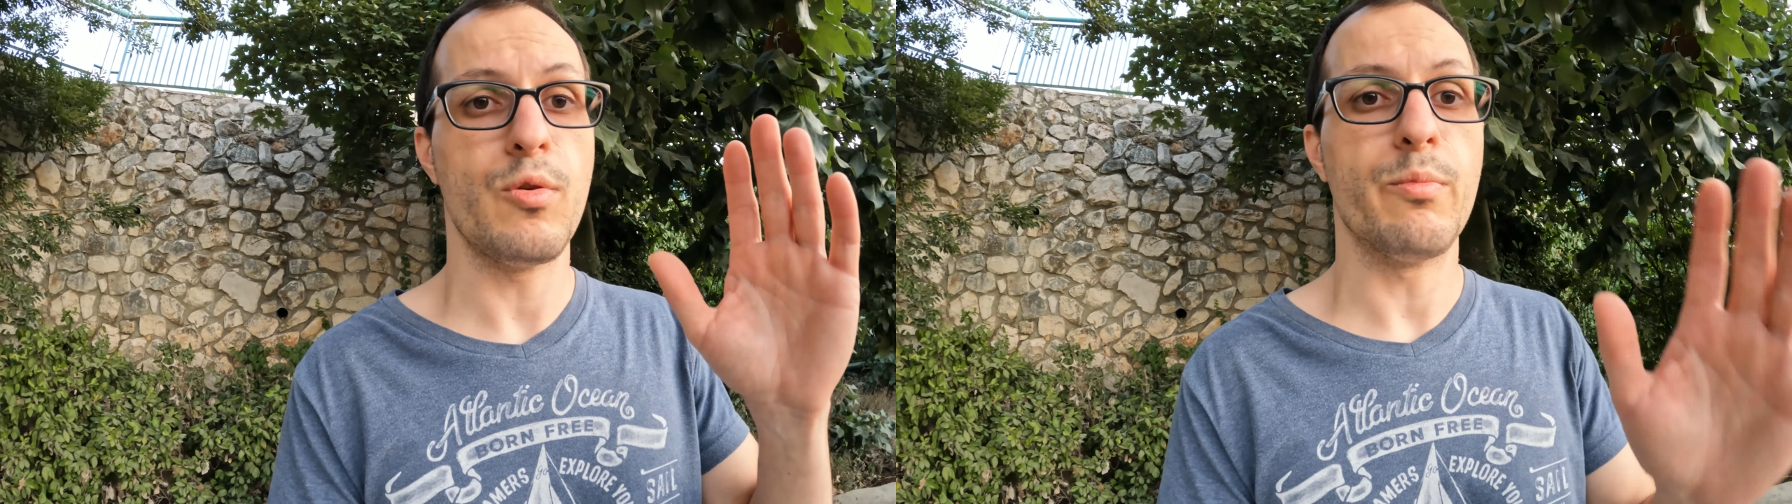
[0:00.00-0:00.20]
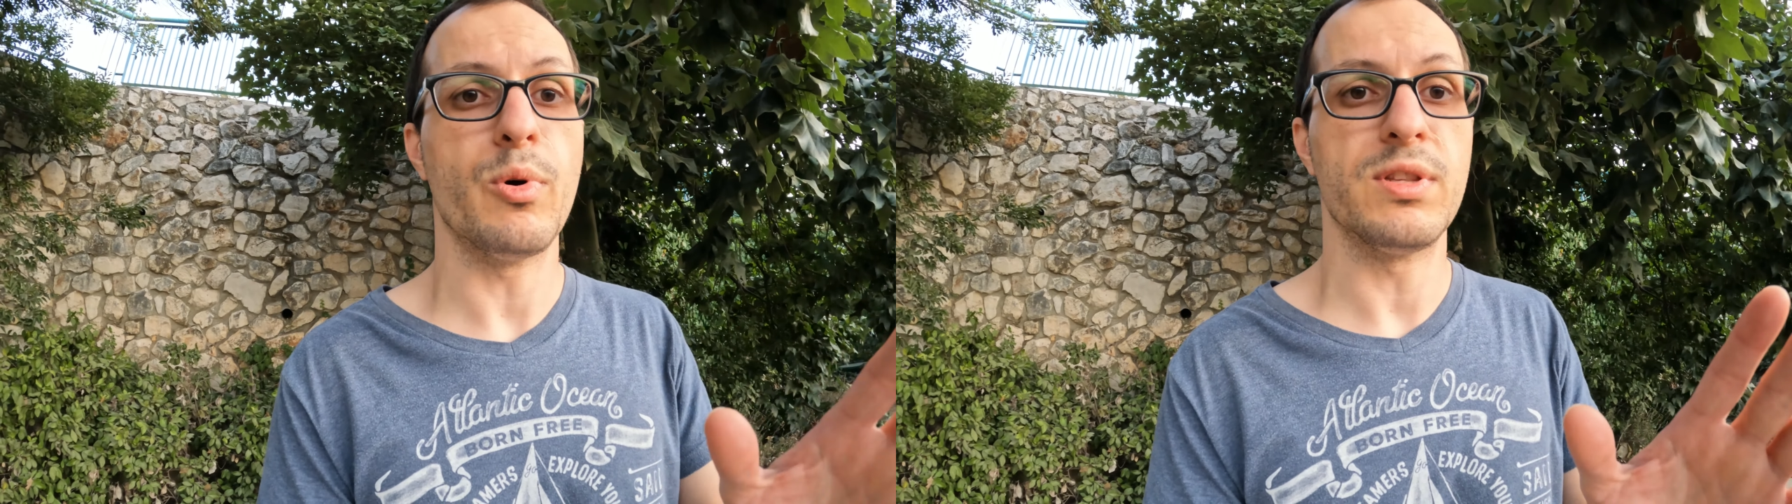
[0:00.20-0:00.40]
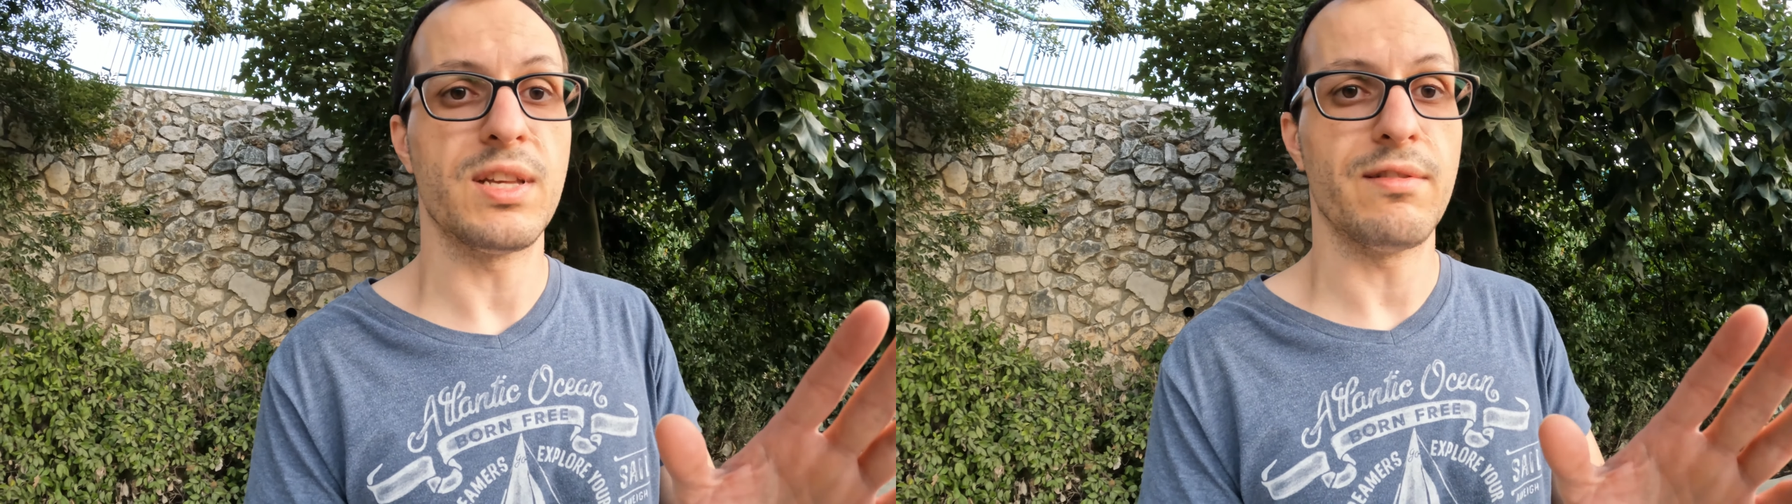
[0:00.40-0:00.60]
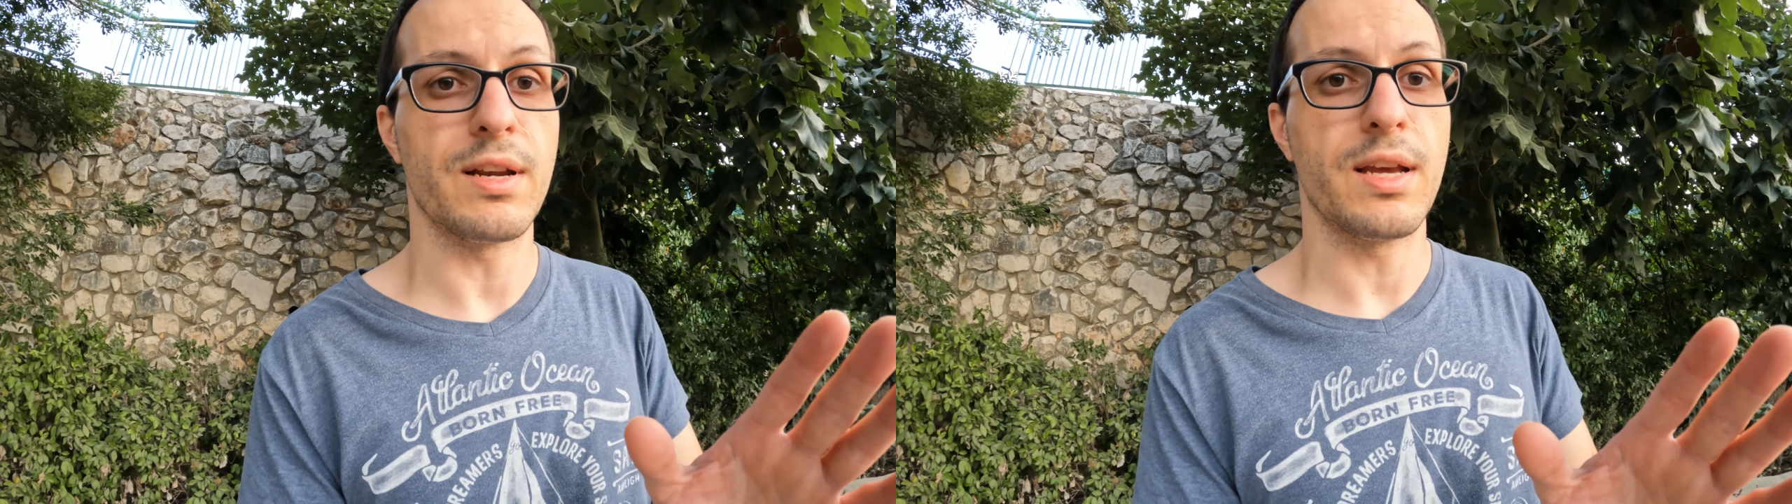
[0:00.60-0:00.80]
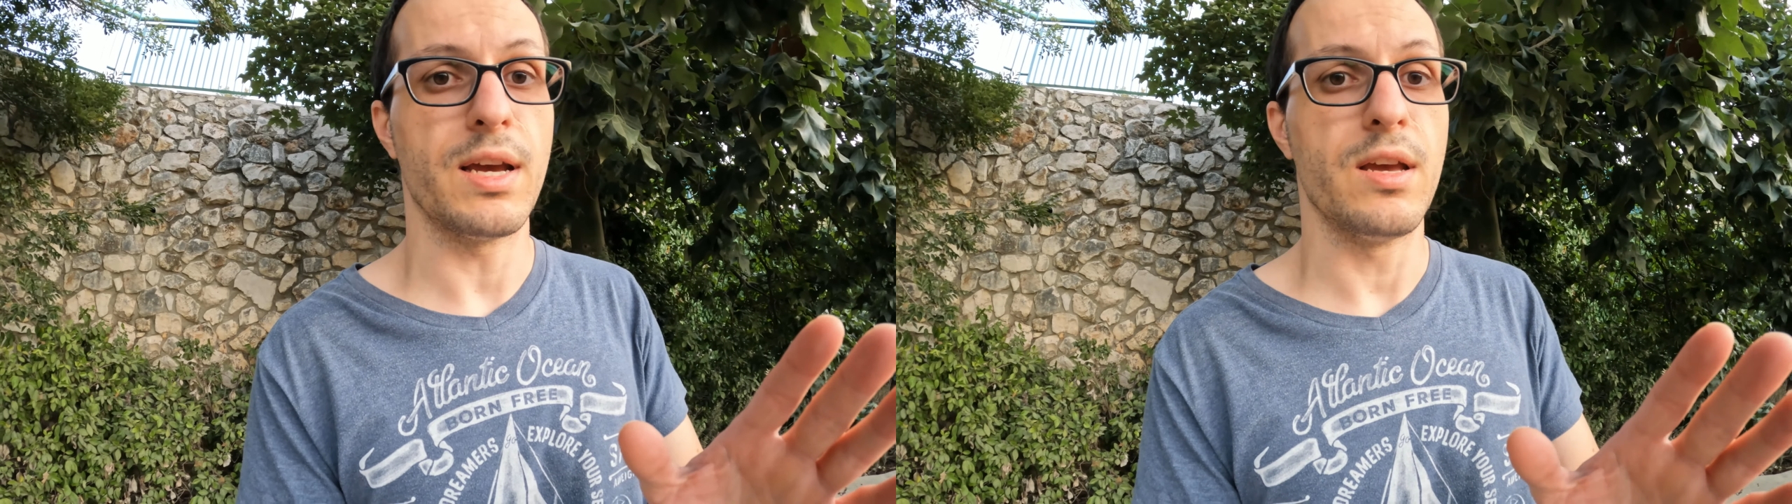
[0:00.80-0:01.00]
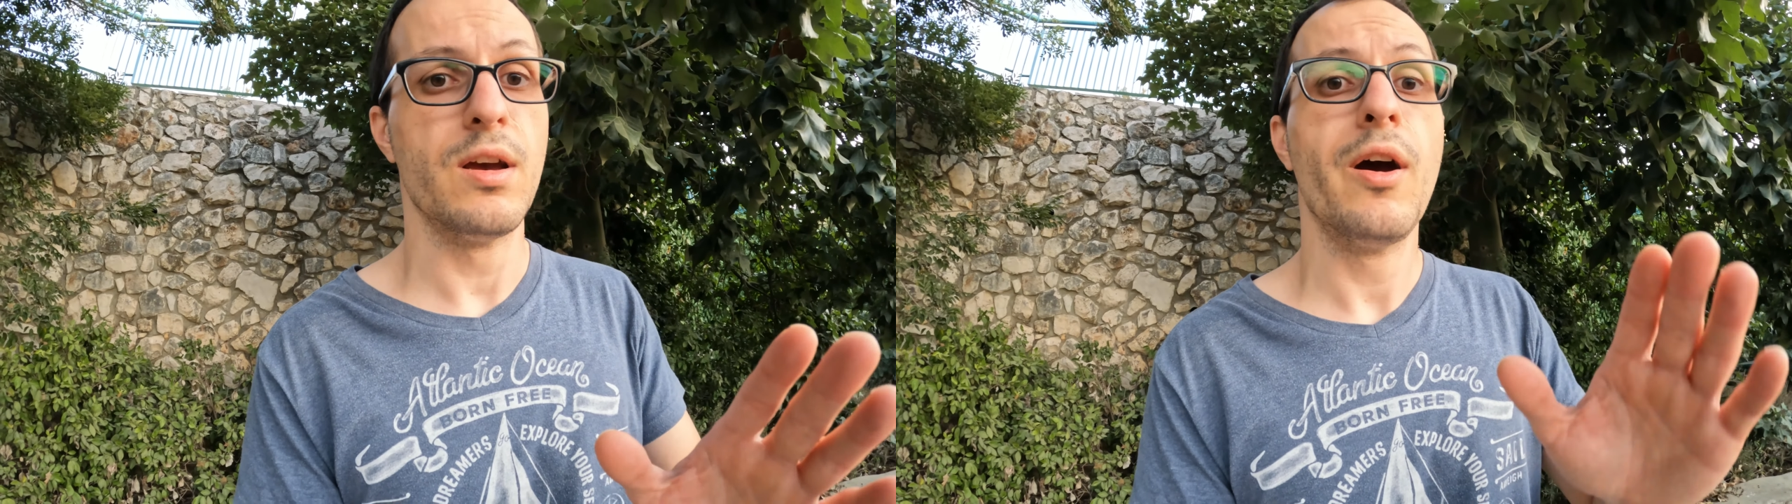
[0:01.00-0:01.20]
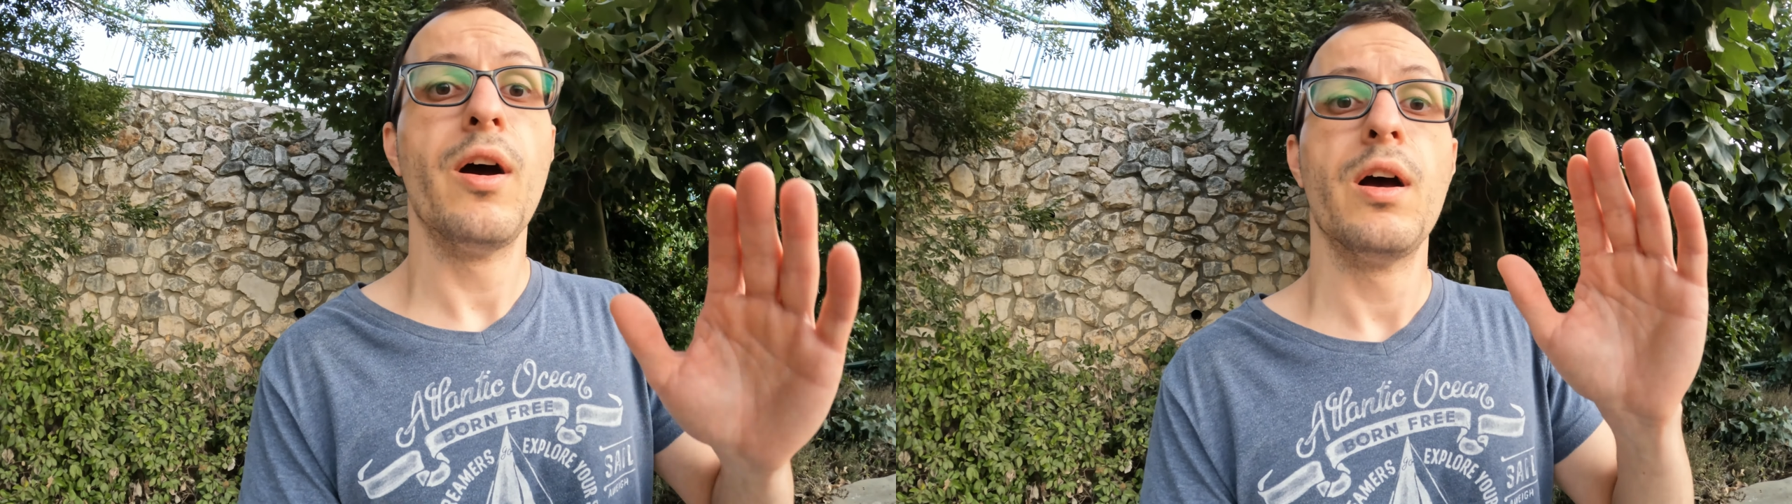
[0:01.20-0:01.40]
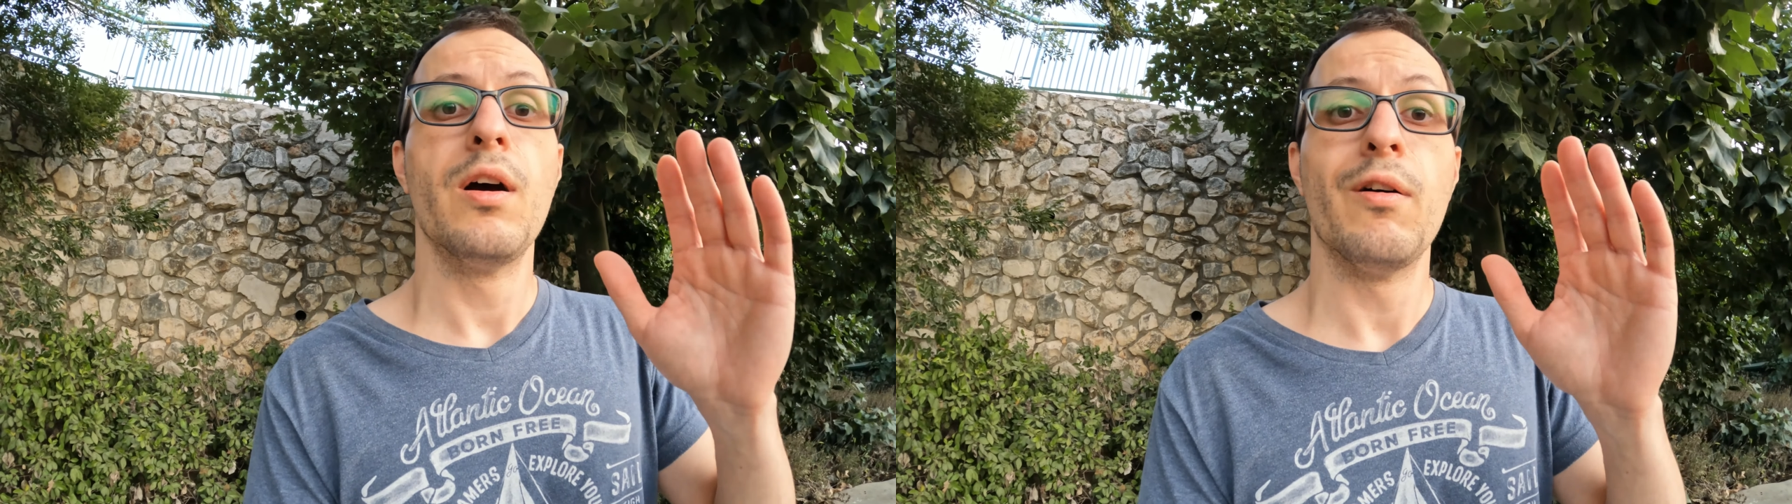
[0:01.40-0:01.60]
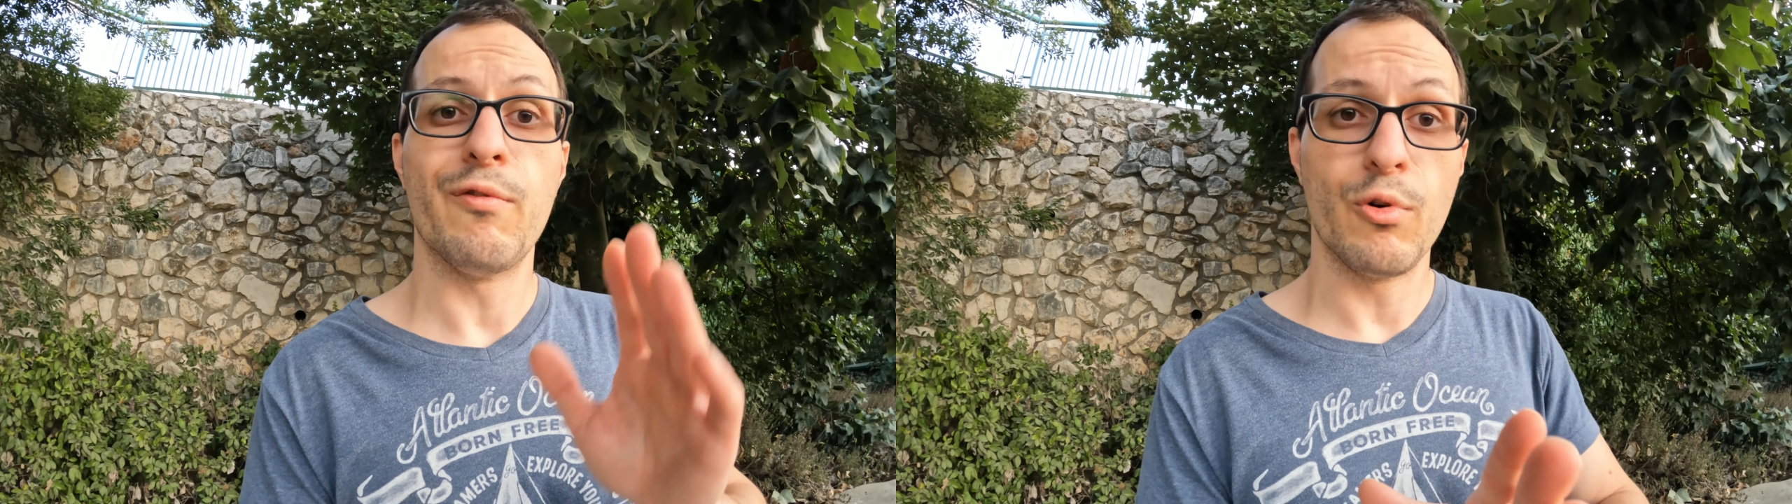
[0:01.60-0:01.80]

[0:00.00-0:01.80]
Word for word: 2.7k